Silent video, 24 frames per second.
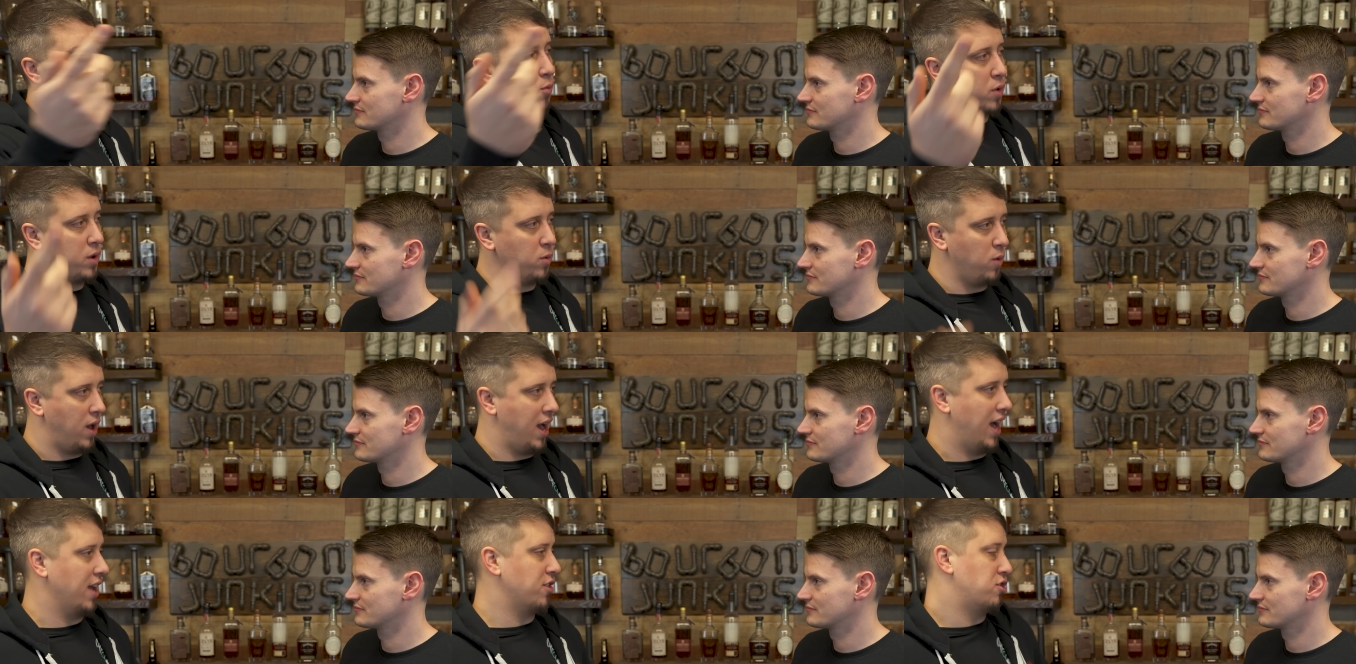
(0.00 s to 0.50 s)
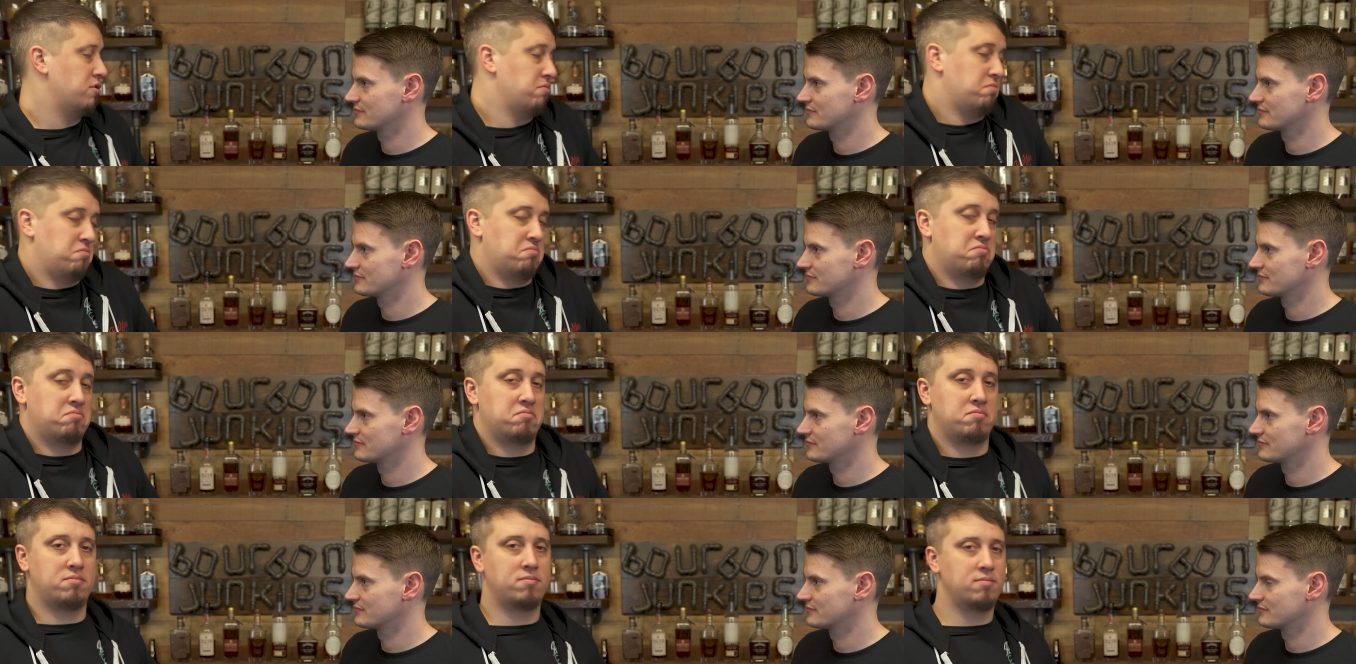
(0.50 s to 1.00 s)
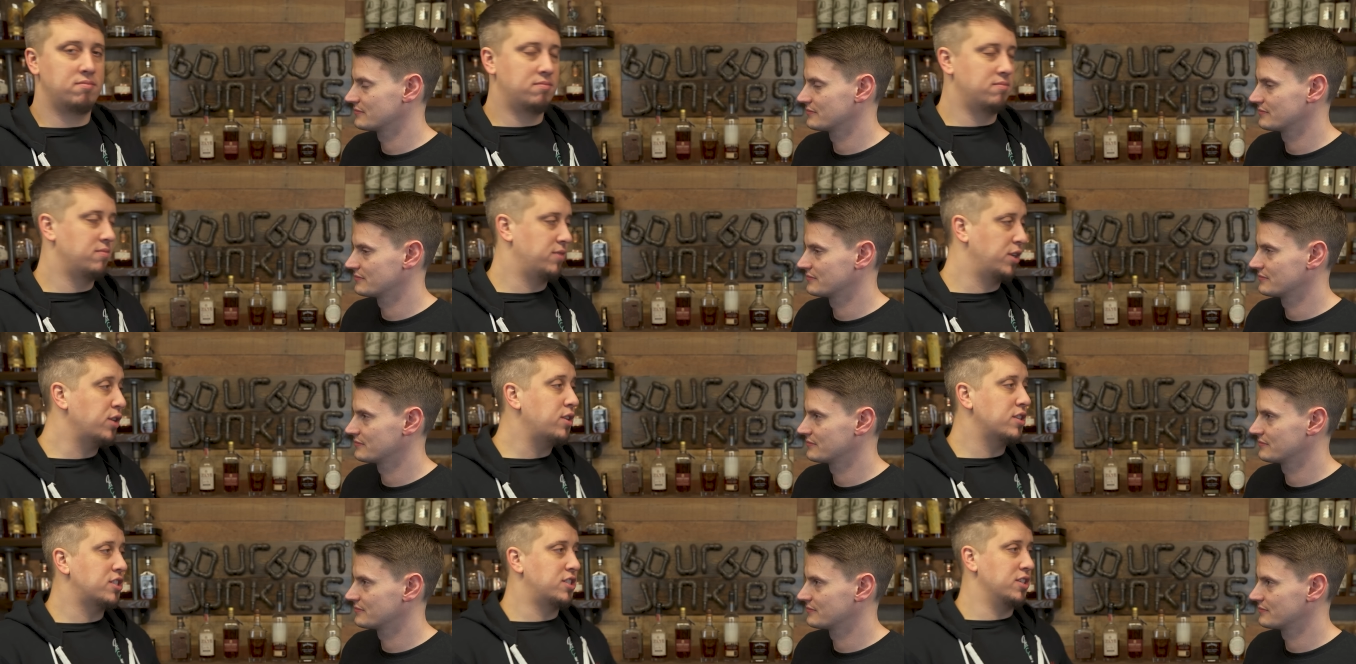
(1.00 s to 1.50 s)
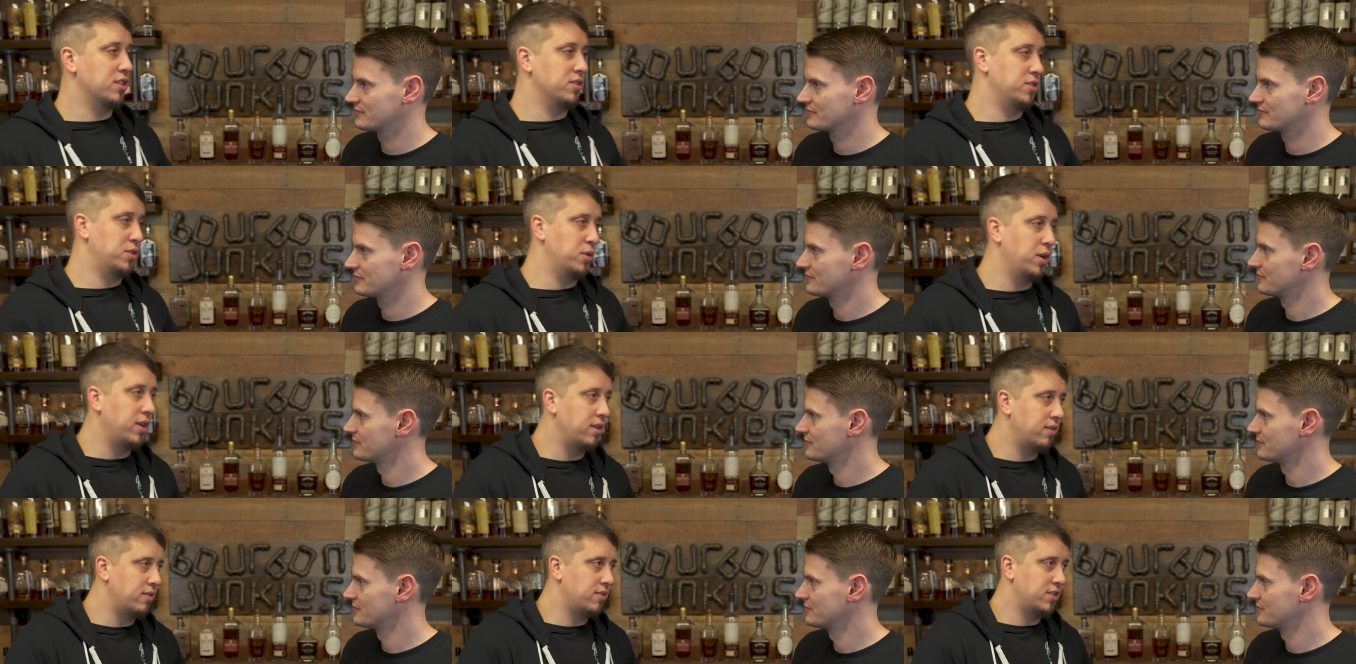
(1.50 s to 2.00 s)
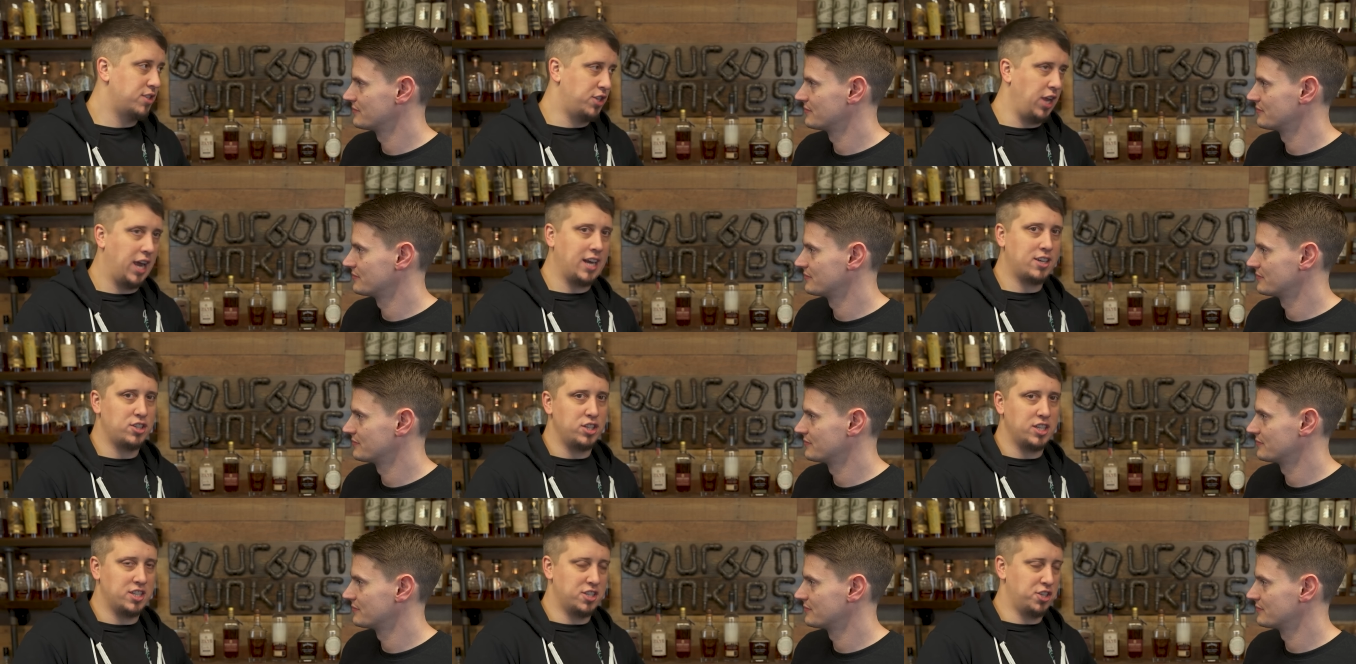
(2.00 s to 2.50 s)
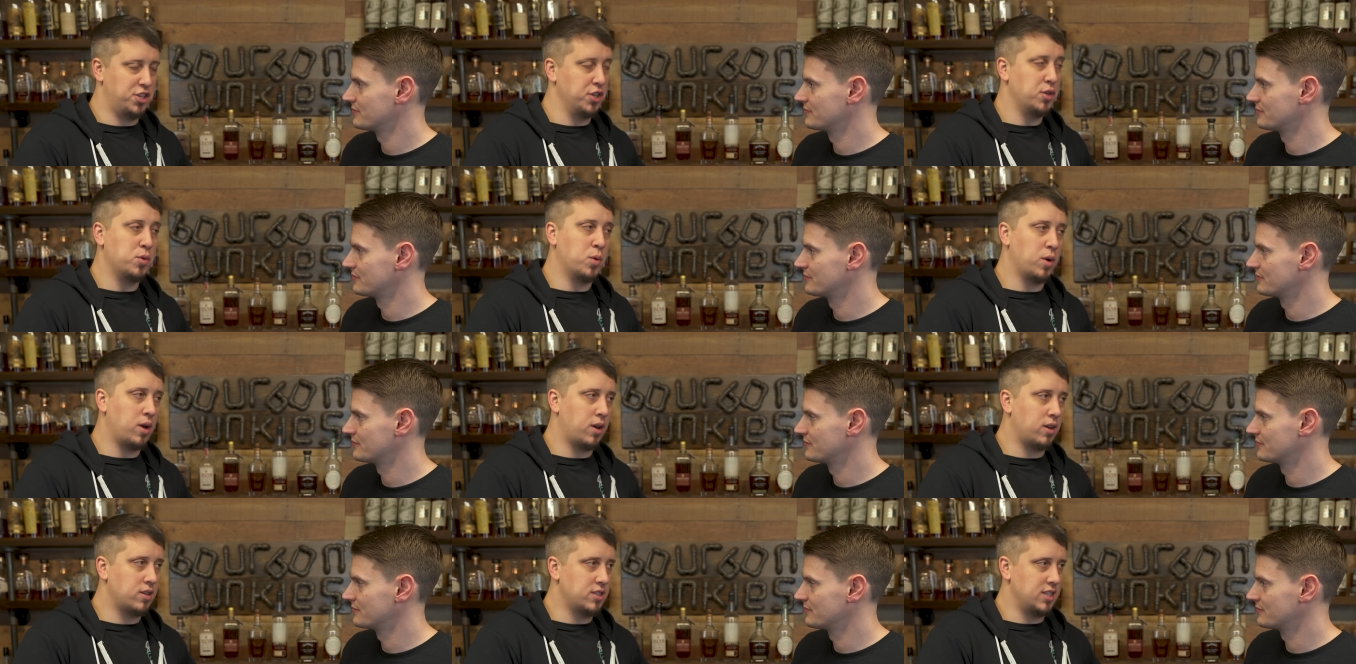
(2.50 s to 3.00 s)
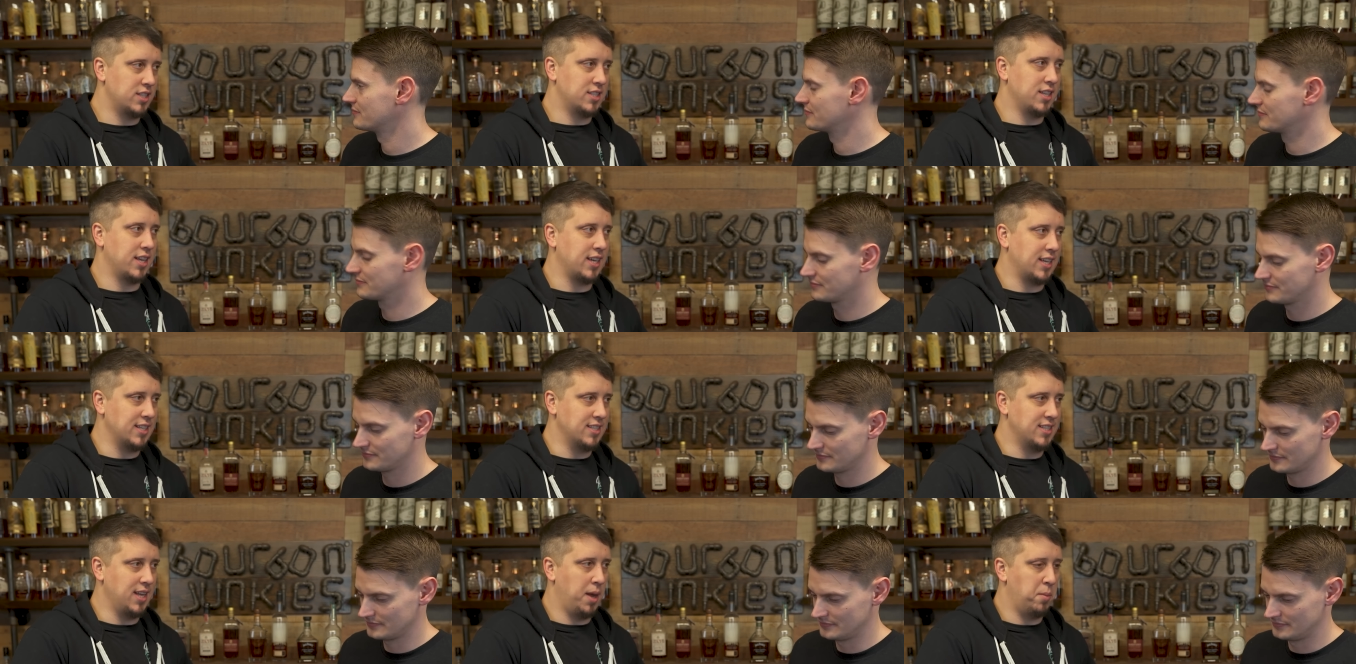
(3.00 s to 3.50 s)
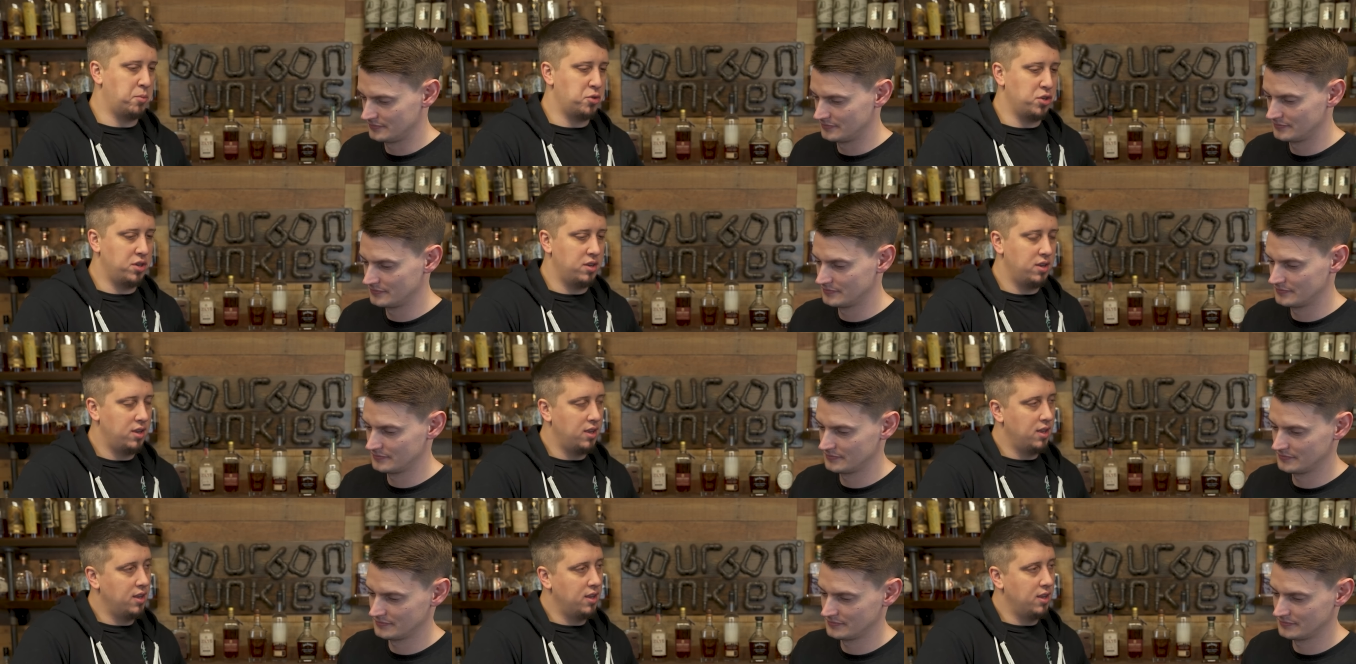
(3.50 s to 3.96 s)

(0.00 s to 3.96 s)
Speaker 1: then rewatch. You can still do it. It actually still works. It's like Inception.